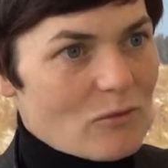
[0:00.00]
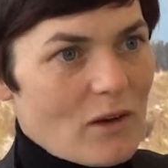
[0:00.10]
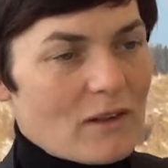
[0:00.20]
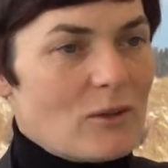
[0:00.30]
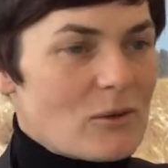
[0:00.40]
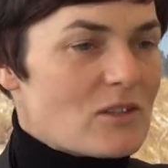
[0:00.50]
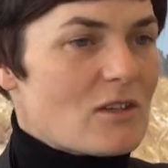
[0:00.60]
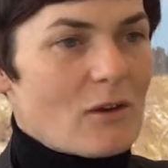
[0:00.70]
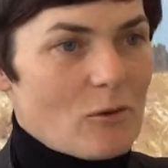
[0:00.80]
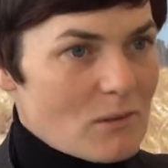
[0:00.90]
the fact that you can
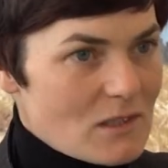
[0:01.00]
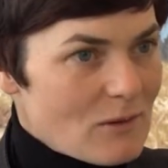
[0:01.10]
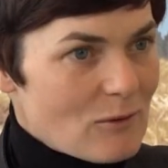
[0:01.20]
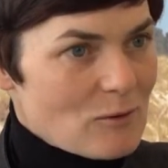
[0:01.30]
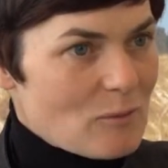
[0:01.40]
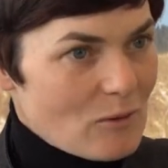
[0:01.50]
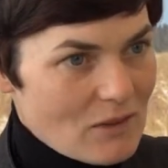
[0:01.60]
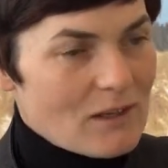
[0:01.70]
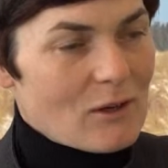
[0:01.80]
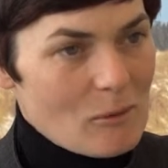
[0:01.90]
cycle materials, both
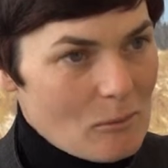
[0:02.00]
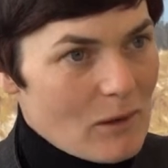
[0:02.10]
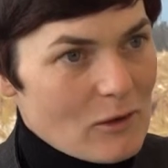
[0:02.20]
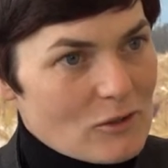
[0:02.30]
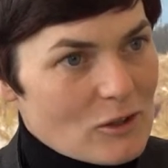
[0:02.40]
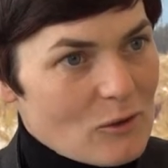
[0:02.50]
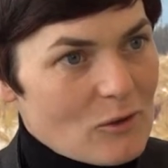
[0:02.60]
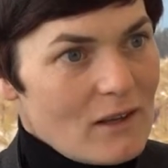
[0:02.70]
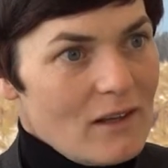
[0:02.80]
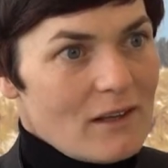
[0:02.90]
technical and biological,